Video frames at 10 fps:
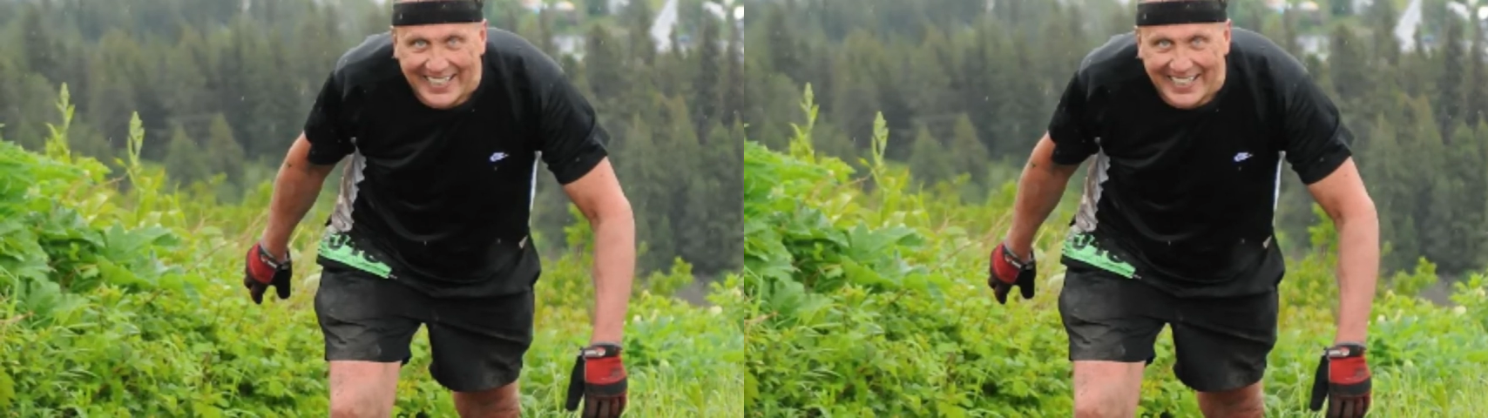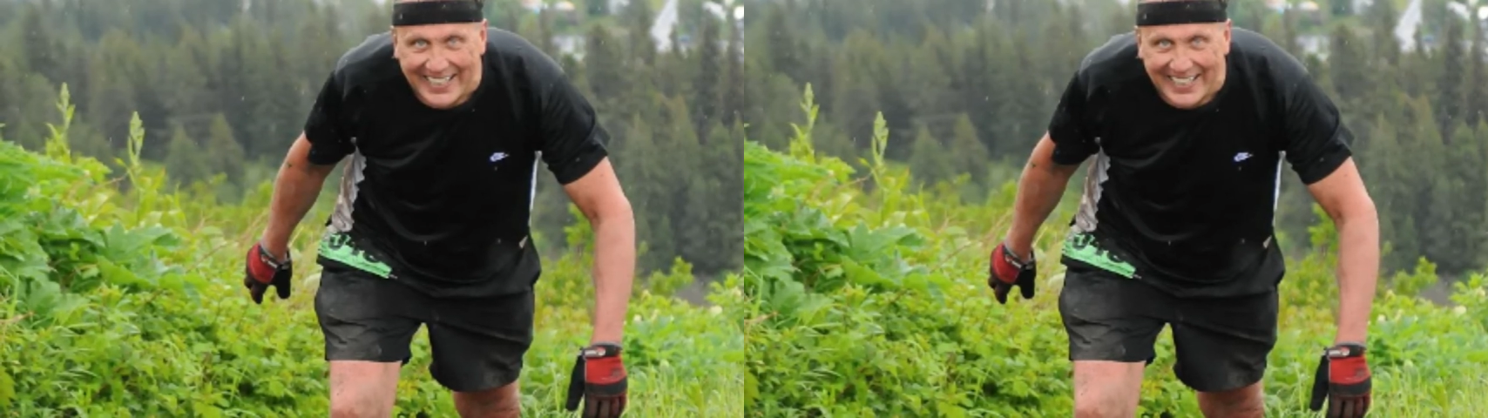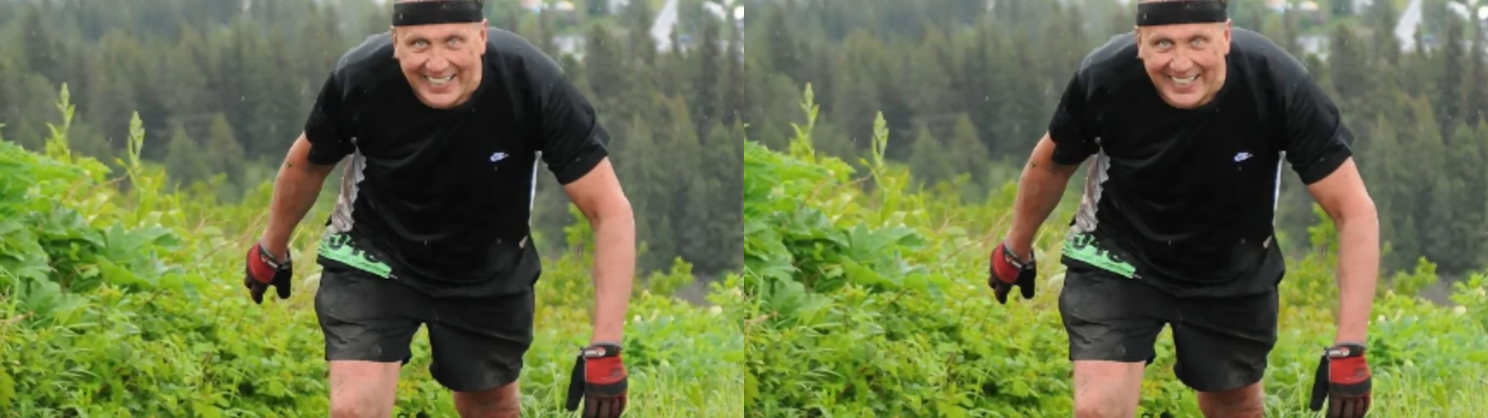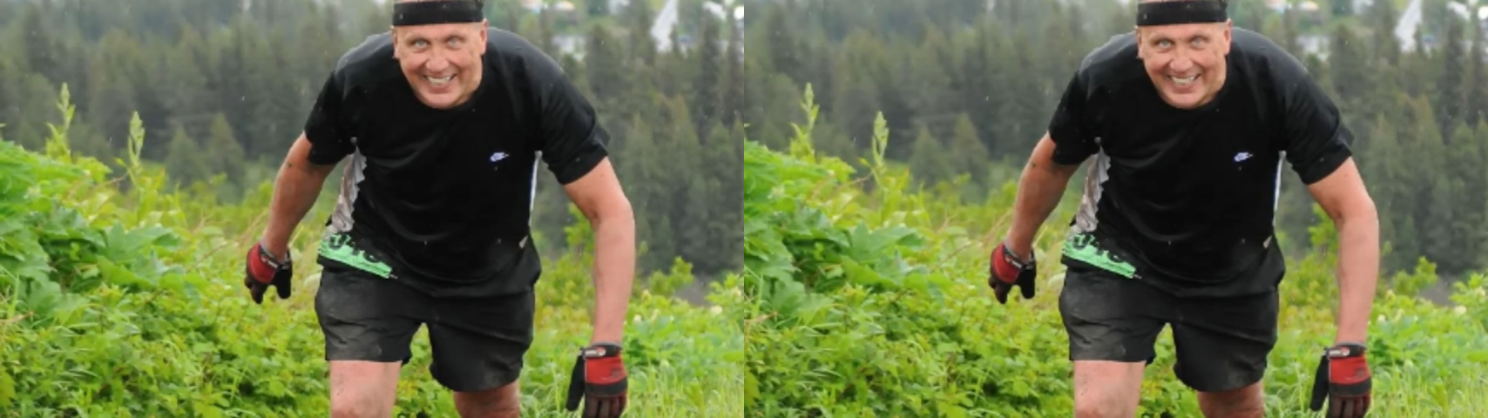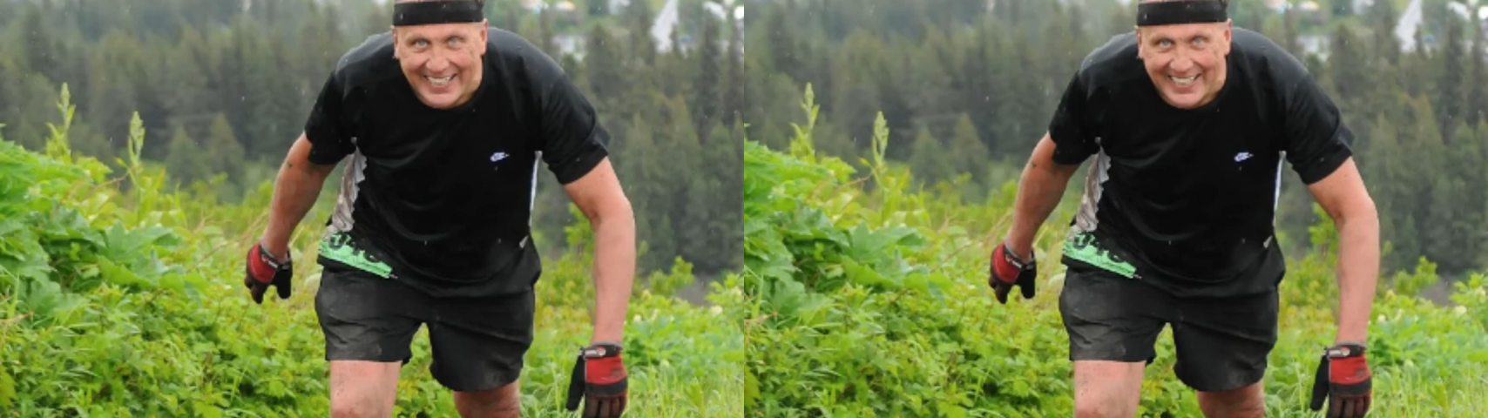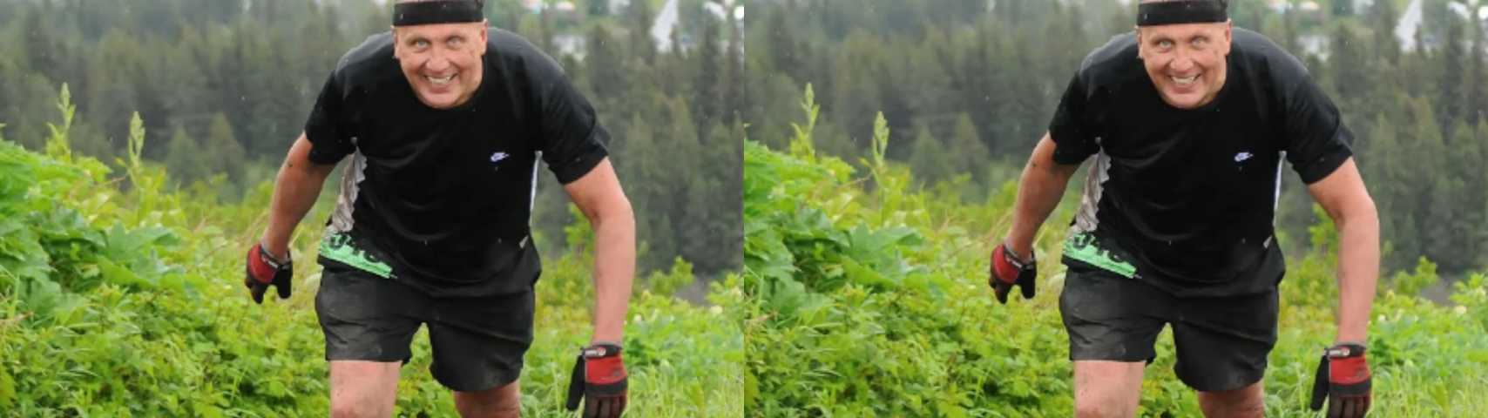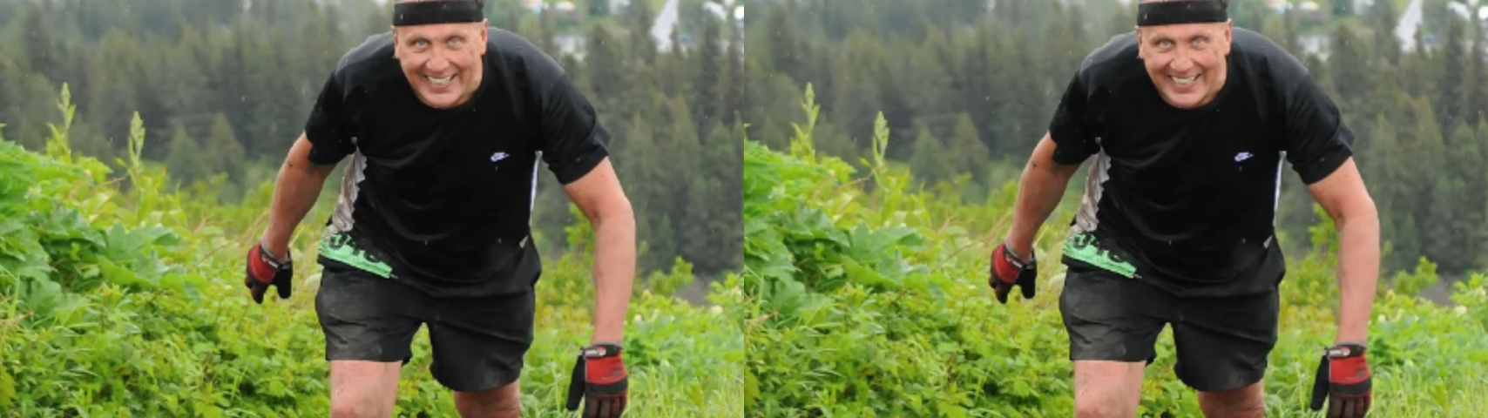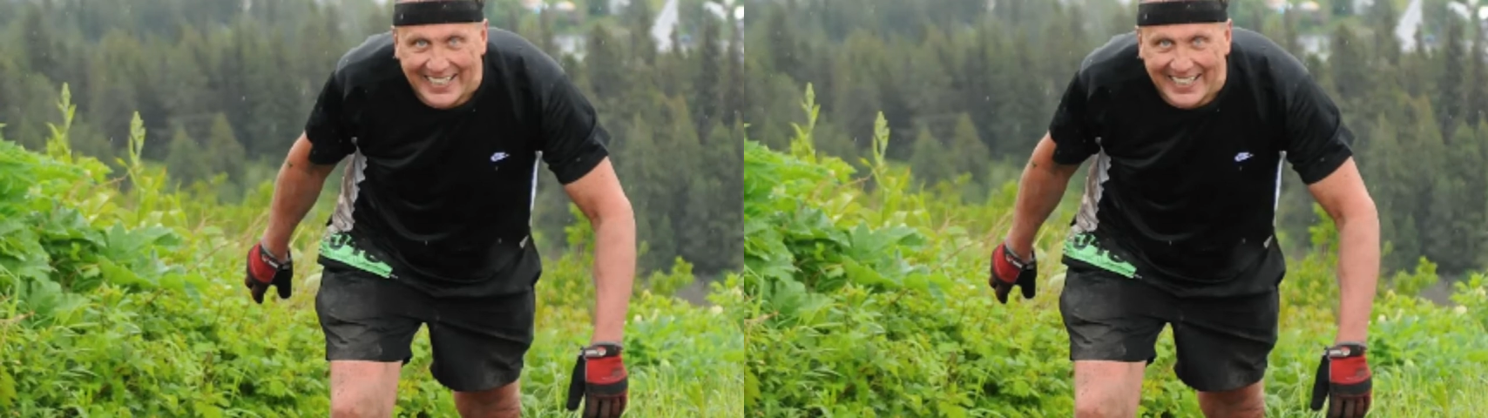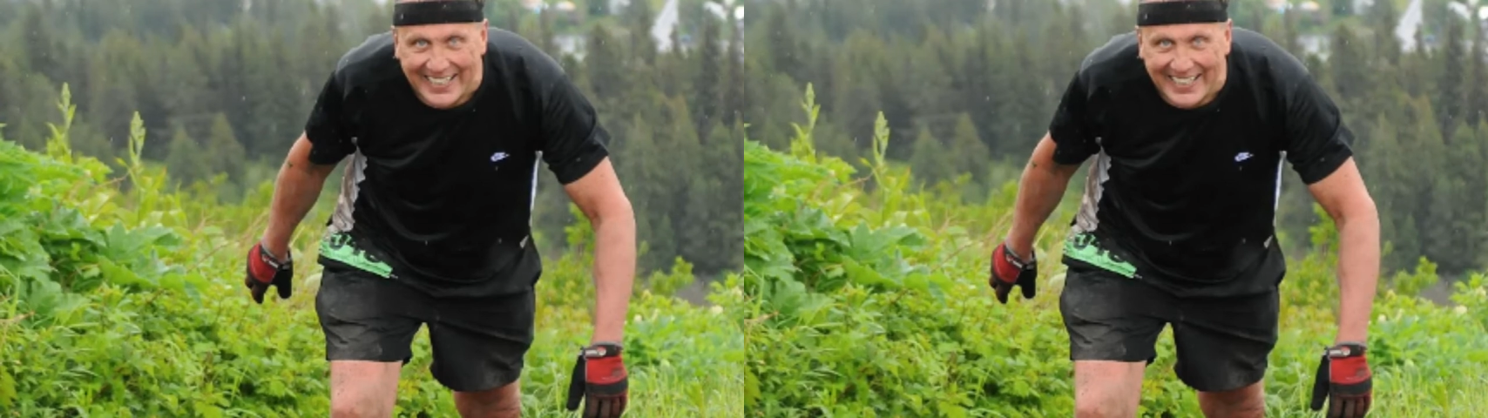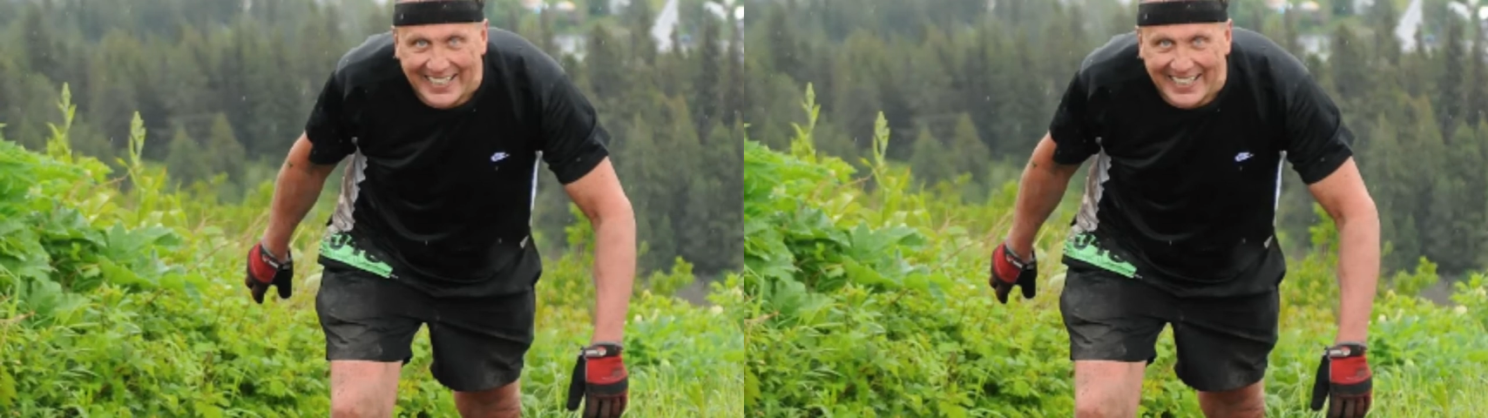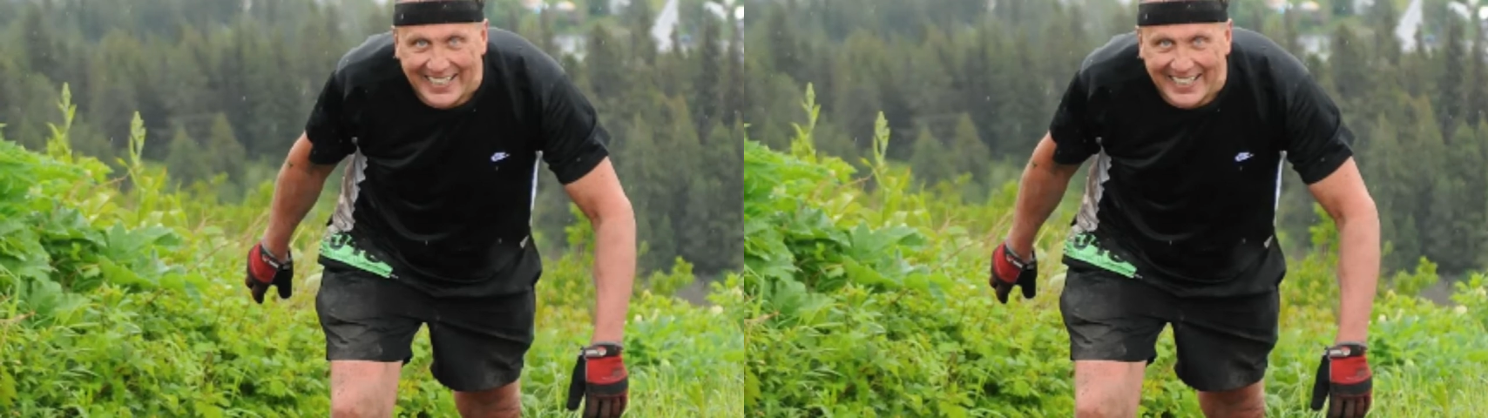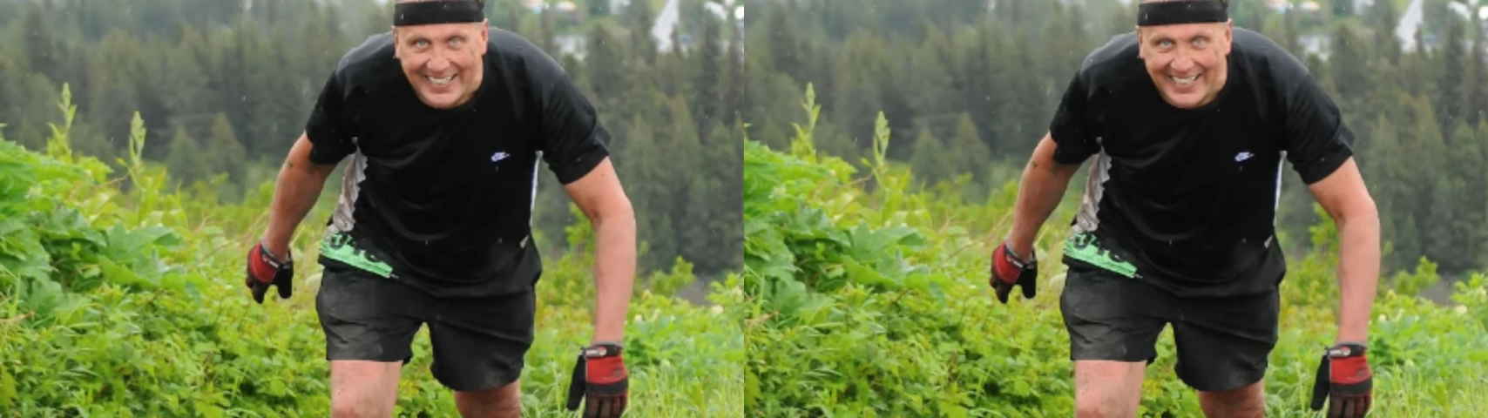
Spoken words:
(silence)